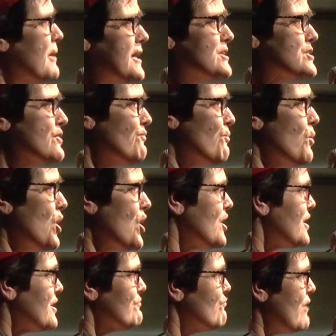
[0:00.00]
mix of
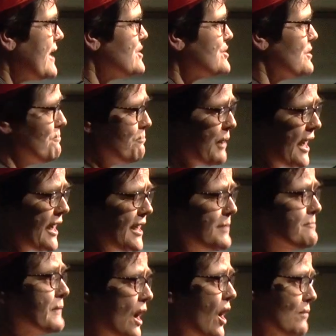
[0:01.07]
work and rest and
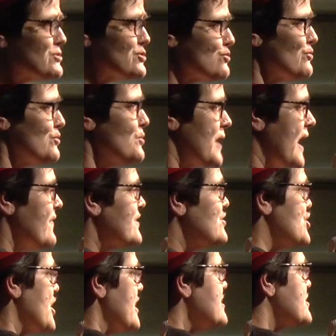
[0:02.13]
play, I'm sure you get the
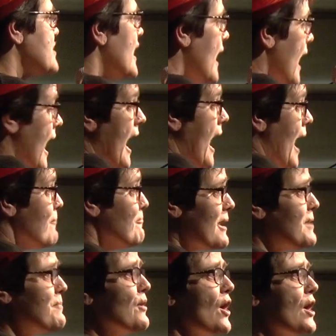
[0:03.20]
gist. And
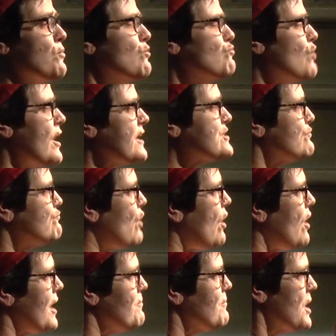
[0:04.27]
maybe I will write a
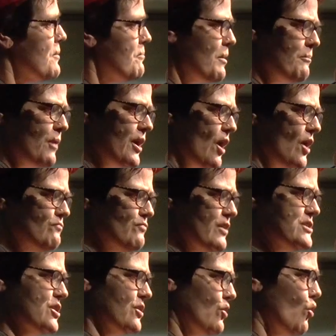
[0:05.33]
rhyme, but my
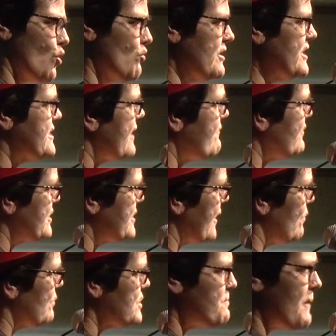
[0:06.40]
unwritten law is every
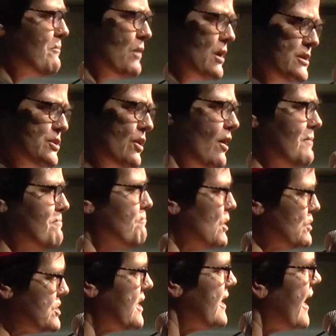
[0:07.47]
day I'll spend my time
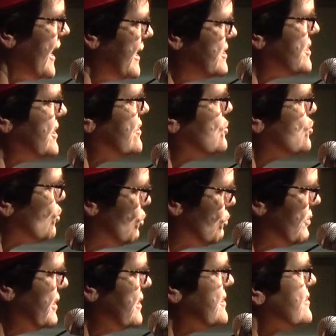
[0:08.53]
mostly hating
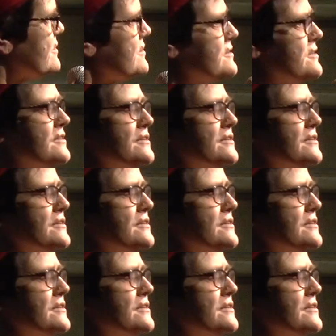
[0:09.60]
Tories.